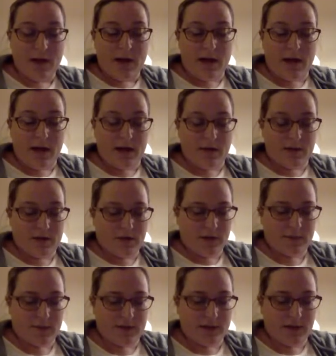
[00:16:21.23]
I already
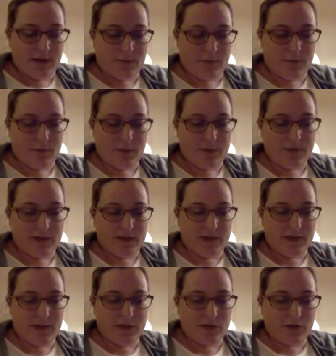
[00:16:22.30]
talked about sample posting
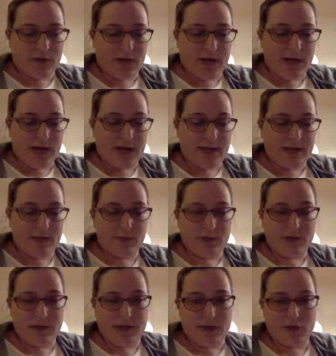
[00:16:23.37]
schedule. Guys,
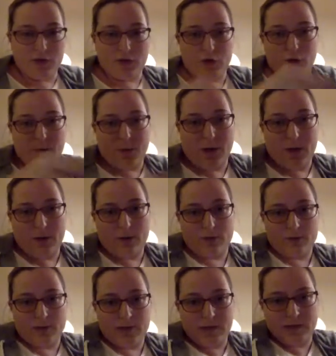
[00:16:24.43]
pre-schedule your
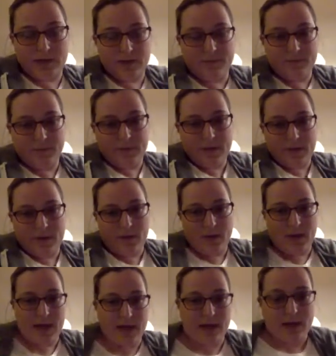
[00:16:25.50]
posts.
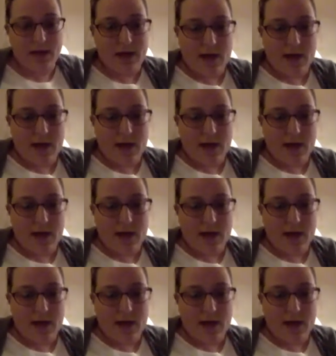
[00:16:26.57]
Okay.